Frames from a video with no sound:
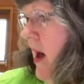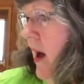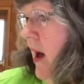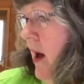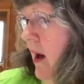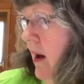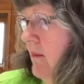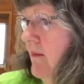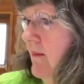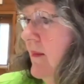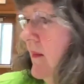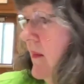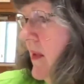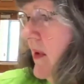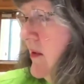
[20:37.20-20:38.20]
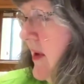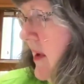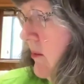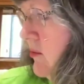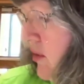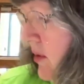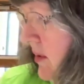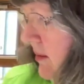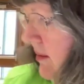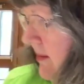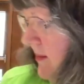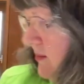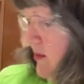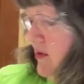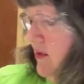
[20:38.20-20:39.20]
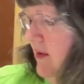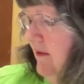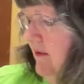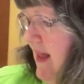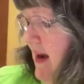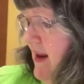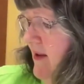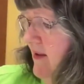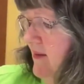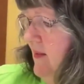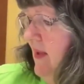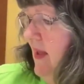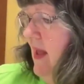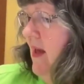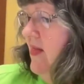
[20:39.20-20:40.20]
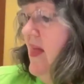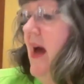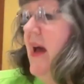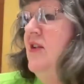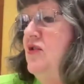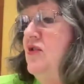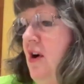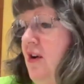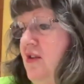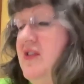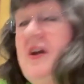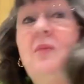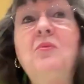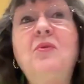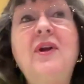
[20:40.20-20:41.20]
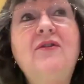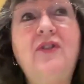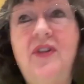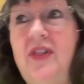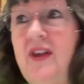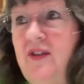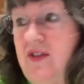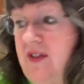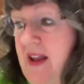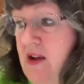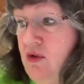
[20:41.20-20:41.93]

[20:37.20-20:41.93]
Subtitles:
Let's see, I'll show you whichever that is. That is our summary for this